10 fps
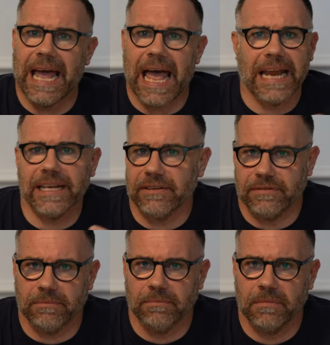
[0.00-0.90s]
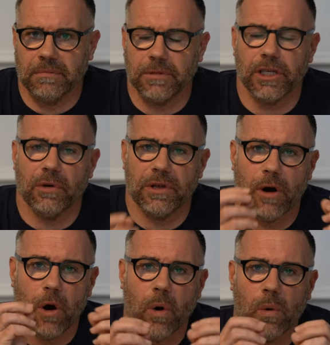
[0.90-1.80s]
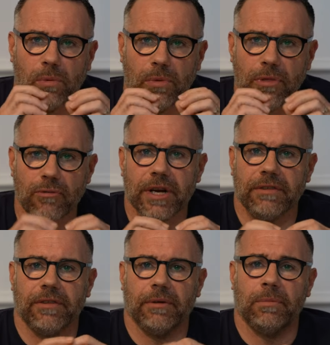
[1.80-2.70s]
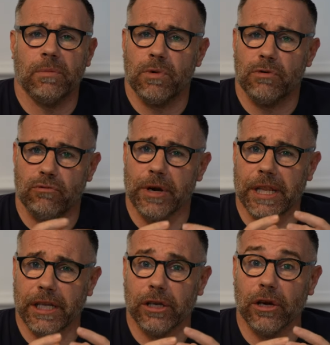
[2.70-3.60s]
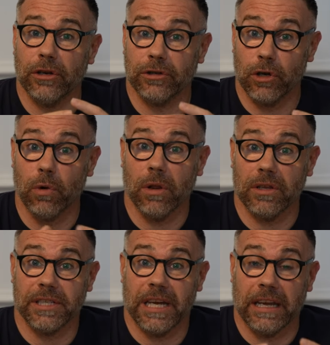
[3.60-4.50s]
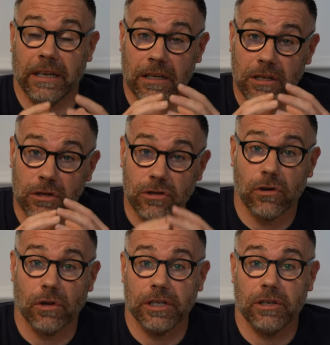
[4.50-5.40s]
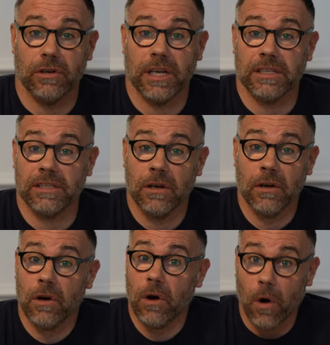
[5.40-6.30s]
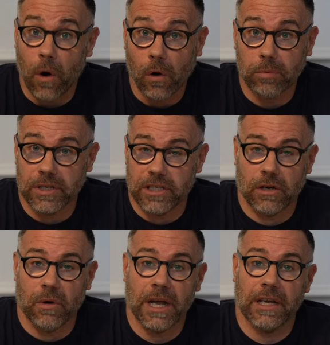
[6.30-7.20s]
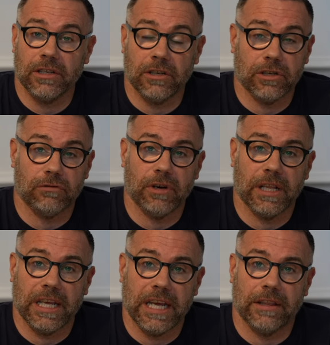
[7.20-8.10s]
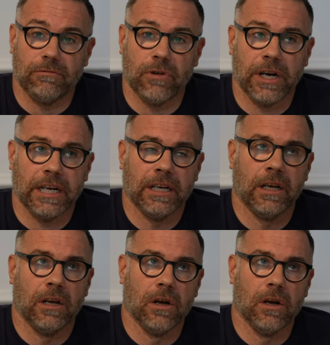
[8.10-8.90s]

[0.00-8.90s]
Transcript: any of them. You know, they're all three of them were really good quality, solid units, all pretty quiet. You couldn't really hear them running,